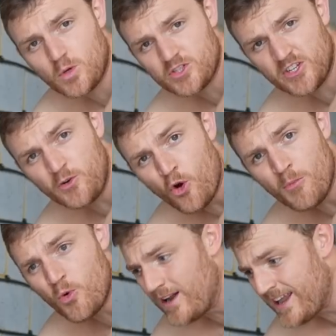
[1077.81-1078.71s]
was a
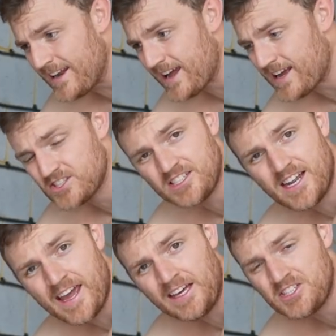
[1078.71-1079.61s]
normal lead acid
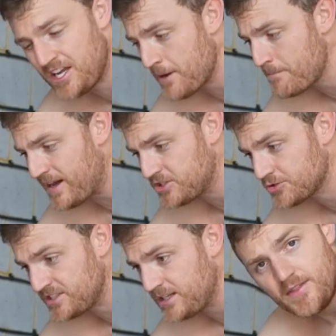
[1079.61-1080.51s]
AGM
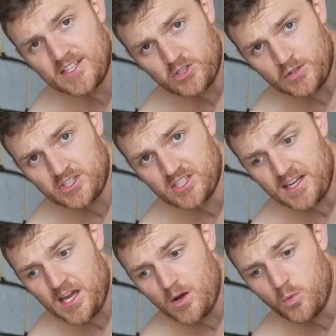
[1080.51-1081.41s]
battery, this
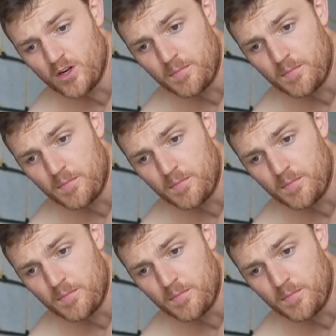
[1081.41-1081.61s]
honestly would